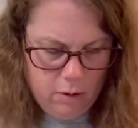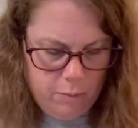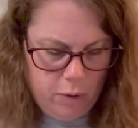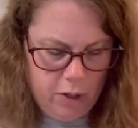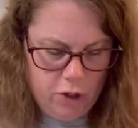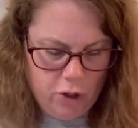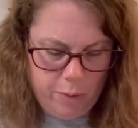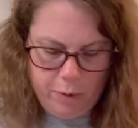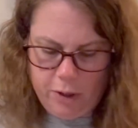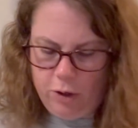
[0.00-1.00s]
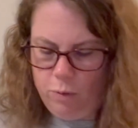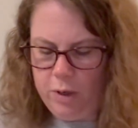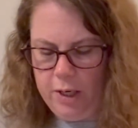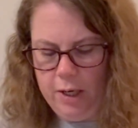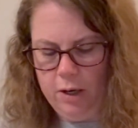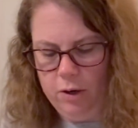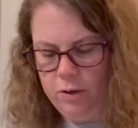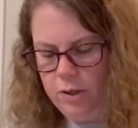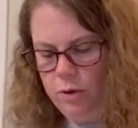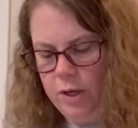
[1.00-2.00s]
Pretty sure I put a new one in here,
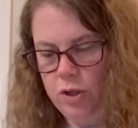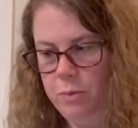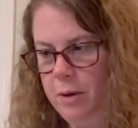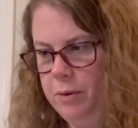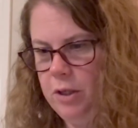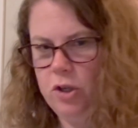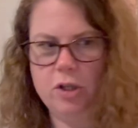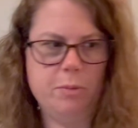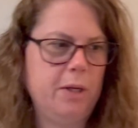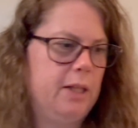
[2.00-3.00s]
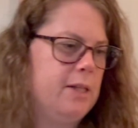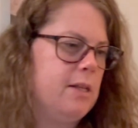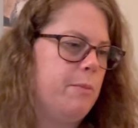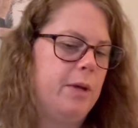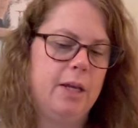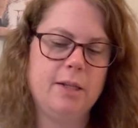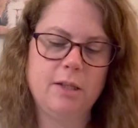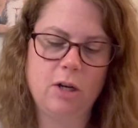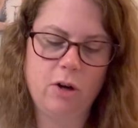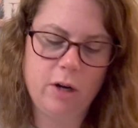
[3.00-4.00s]
so I should be able to just pick this up and get
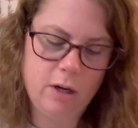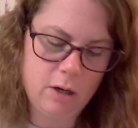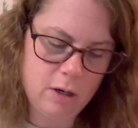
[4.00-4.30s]
started.